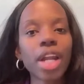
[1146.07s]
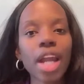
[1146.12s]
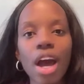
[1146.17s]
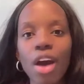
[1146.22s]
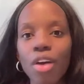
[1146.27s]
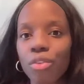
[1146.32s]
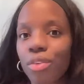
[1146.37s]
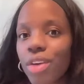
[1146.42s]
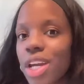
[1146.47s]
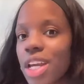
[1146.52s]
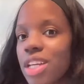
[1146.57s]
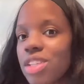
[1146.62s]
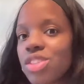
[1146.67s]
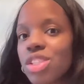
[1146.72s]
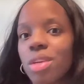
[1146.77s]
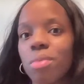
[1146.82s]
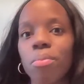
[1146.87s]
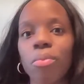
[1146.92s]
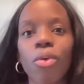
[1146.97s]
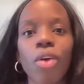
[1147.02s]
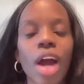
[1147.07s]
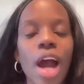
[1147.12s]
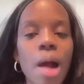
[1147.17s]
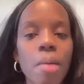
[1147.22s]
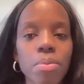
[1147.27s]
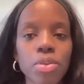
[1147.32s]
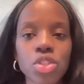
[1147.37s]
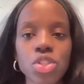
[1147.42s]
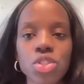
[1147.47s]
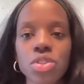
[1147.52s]
outreach and more
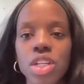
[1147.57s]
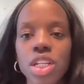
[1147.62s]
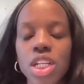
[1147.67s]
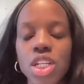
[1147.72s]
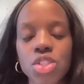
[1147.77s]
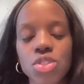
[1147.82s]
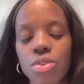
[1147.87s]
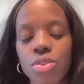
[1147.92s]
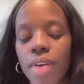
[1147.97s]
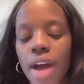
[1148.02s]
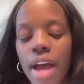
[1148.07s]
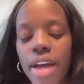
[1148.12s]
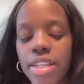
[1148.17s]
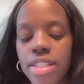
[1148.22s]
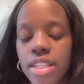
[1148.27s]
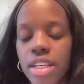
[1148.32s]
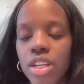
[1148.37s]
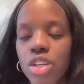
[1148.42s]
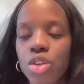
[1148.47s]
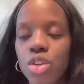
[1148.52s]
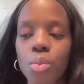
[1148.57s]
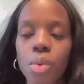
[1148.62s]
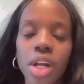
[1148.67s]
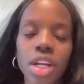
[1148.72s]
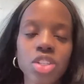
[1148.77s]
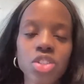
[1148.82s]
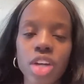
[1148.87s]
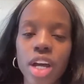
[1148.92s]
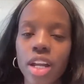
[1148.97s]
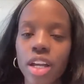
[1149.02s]
opportunities arising. You want
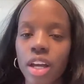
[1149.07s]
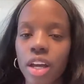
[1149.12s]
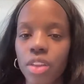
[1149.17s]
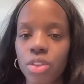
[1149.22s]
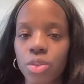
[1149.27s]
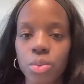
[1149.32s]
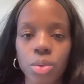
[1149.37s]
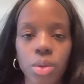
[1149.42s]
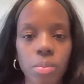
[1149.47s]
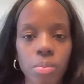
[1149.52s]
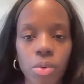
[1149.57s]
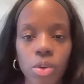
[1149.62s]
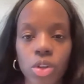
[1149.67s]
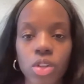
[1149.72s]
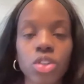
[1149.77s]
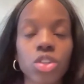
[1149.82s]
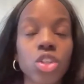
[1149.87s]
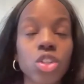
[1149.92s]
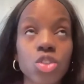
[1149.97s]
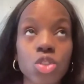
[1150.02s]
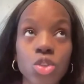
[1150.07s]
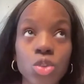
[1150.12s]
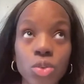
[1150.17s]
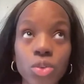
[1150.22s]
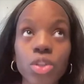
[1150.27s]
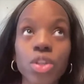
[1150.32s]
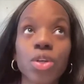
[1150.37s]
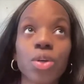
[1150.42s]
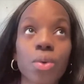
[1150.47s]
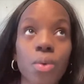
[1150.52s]
to try to cut through
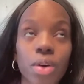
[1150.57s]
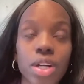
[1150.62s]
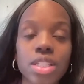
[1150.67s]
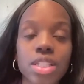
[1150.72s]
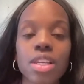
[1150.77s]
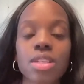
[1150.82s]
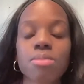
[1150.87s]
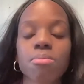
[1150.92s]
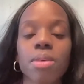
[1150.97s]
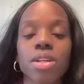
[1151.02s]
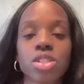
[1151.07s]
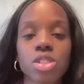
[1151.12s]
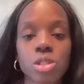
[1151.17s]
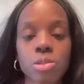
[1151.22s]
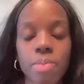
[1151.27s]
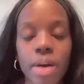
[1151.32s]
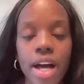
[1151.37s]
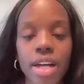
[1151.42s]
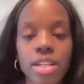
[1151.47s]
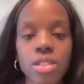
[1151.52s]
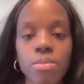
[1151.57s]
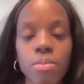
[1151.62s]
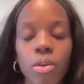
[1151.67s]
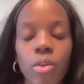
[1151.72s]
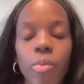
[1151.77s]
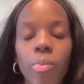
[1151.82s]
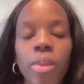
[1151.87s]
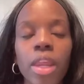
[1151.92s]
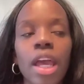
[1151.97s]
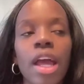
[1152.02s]
the noise as much as
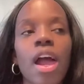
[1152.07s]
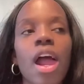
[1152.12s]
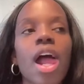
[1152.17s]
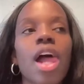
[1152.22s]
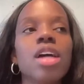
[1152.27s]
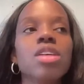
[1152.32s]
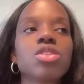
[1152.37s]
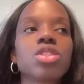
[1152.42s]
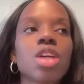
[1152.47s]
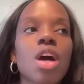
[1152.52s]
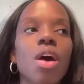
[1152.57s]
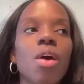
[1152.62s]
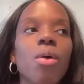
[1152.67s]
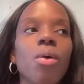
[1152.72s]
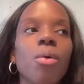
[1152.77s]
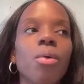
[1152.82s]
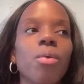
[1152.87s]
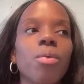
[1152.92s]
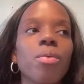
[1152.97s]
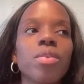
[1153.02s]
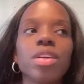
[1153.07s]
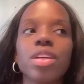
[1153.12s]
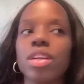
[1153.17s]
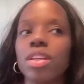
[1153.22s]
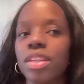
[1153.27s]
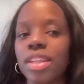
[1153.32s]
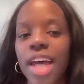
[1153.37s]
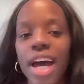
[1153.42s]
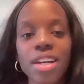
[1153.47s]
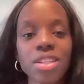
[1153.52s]
possible. And so
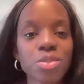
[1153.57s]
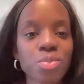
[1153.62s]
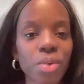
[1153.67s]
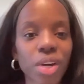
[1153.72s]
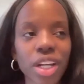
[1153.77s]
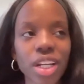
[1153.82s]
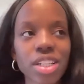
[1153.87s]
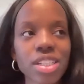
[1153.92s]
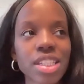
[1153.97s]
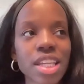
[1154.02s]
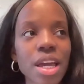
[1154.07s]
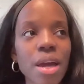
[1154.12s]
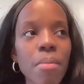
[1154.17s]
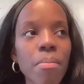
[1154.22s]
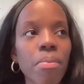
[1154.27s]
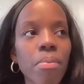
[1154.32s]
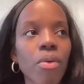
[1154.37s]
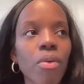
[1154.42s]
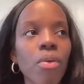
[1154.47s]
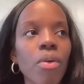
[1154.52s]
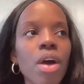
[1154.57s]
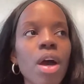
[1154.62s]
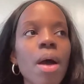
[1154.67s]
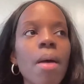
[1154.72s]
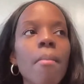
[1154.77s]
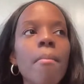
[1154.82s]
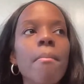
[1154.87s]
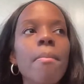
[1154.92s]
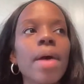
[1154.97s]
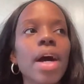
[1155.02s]
that's one example.
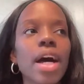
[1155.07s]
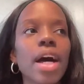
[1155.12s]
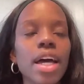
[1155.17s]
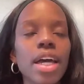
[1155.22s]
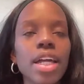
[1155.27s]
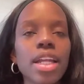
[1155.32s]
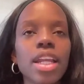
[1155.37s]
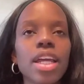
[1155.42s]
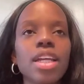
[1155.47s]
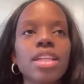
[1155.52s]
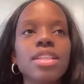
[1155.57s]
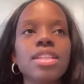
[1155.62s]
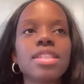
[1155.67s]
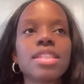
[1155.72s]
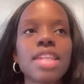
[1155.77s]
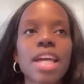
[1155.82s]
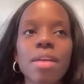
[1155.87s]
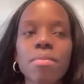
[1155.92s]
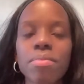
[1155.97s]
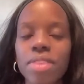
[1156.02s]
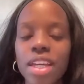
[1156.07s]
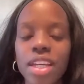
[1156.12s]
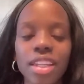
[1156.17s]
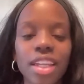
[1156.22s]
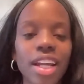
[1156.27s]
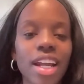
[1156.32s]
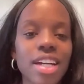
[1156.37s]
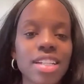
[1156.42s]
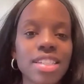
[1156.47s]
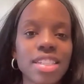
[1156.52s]
But same thing
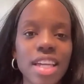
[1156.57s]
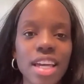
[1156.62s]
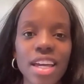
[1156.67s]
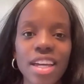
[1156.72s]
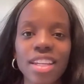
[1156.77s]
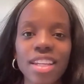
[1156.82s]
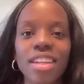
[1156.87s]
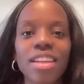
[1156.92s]
that I said,